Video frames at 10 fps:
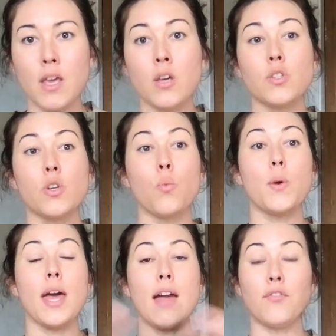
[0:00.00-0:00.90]
So
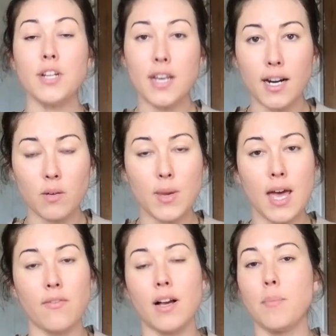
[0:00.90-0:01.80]
every year we
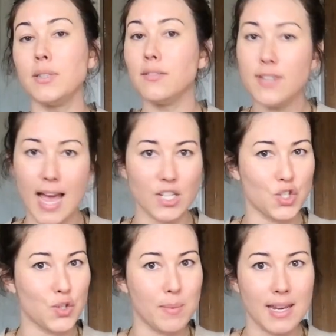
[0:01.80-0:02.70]
have a couple of
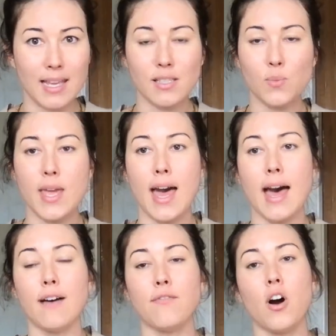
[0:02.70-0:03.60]
national meetings. We
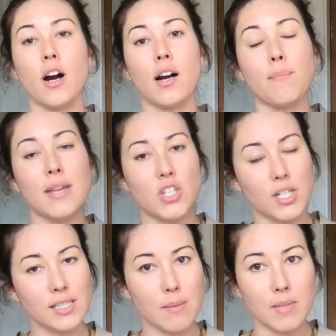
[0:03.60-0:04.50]
have our mid-year
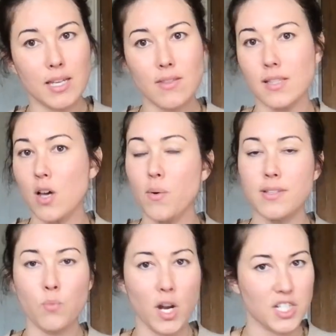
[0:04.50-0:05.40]
assembly that's always
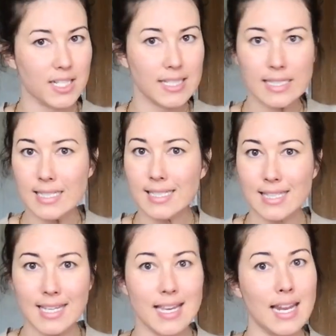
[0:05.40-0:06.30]
in Washington,
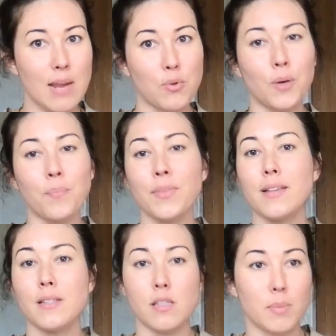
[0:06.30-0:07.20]
D.C. in April.
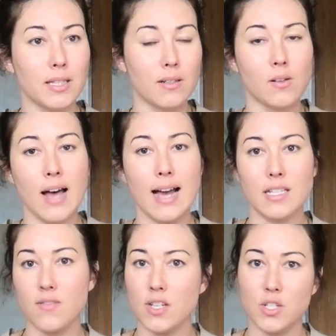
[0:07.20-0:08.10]
This is a political
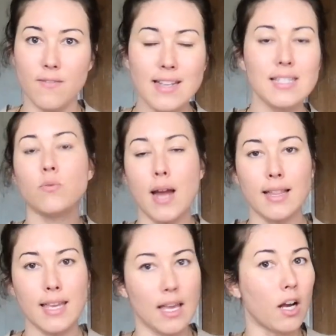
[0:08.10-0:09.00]
activation event
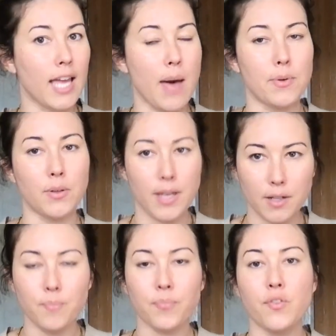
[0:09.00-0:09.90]
rallying on Capitol
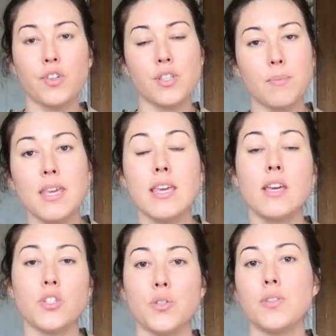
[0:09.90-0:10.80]
Hill for some key
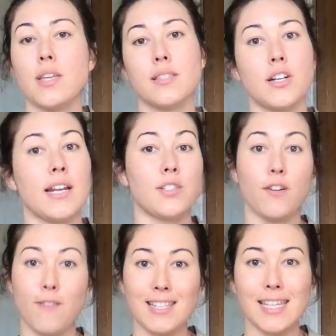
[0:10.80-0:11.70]
issues that CRNAs
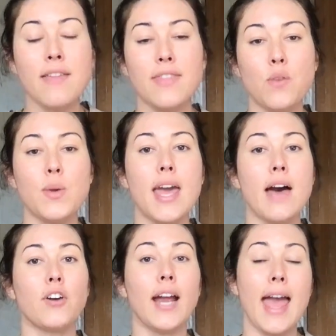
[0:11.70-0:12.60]
are facing. Then we
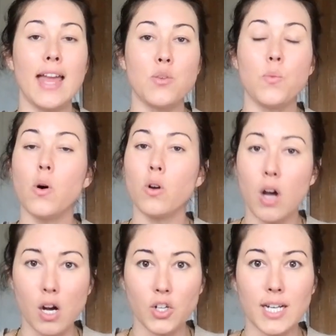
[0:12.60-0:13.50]
have our annual
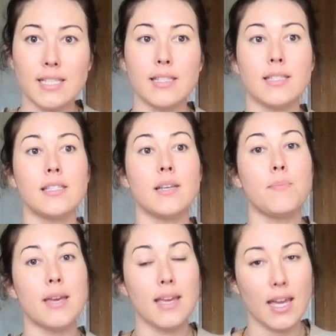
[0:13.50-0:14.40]
Congress. This is a
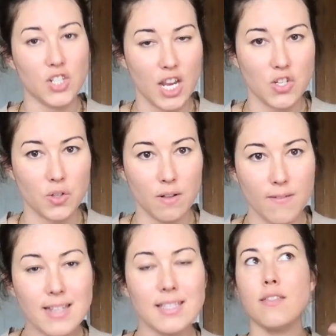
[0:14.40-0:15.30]
big educational
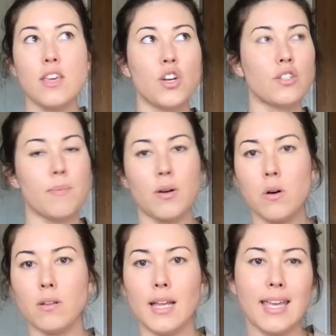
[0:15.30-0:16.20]
event. Think your
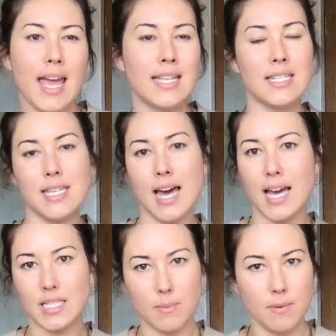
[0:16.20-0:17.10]
typical like
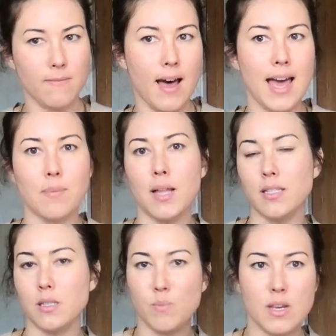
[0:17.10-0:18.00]
NTI type of vibe,
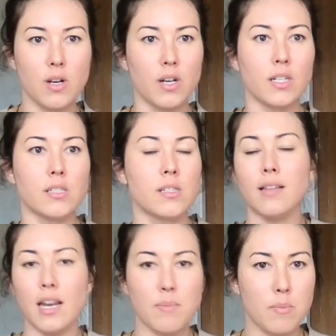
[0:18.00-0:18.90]
lots of speakers, a
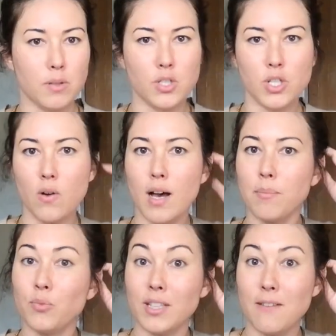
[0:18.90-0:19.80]
lot of people show up,
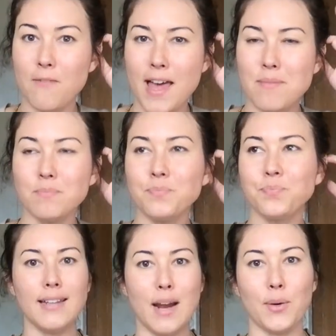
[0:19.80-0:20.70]
really fun
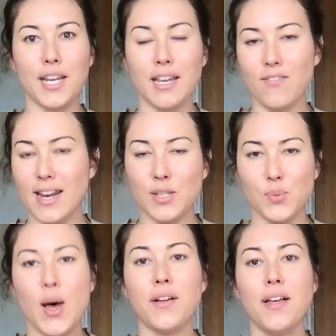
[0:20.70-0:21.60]
networking event
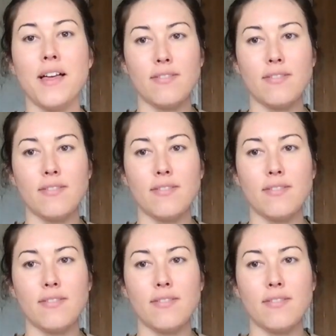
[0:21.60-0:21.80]
as well.